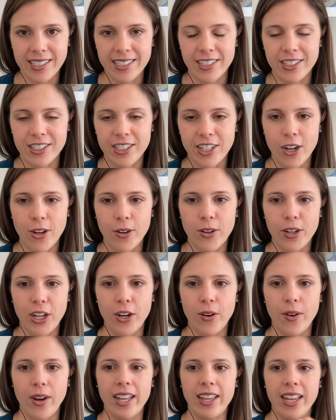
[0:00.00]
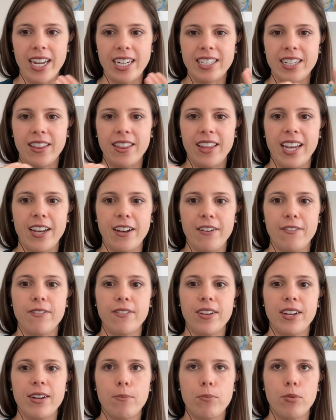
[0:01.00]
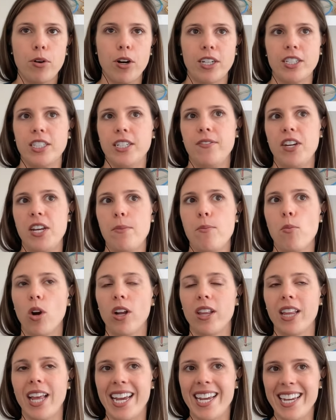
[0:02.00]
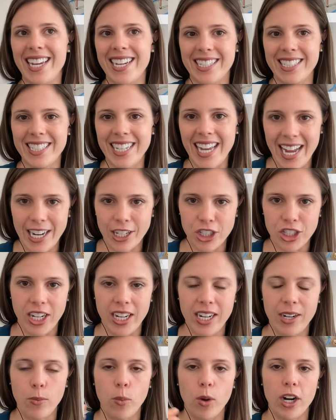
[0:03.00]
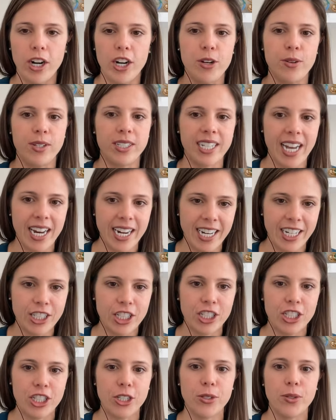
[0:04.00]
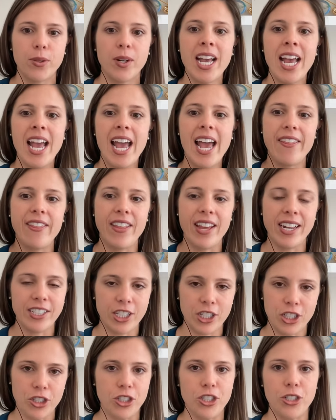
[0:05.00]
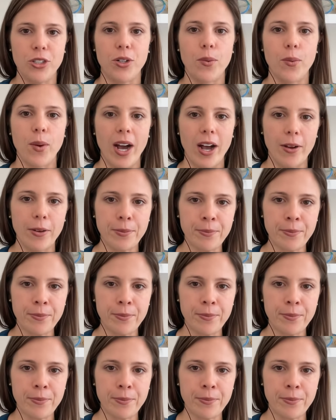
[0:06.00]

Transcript: And so, you know, I like to think of productivity more like intention. What are you intending to do? And then did you do it well?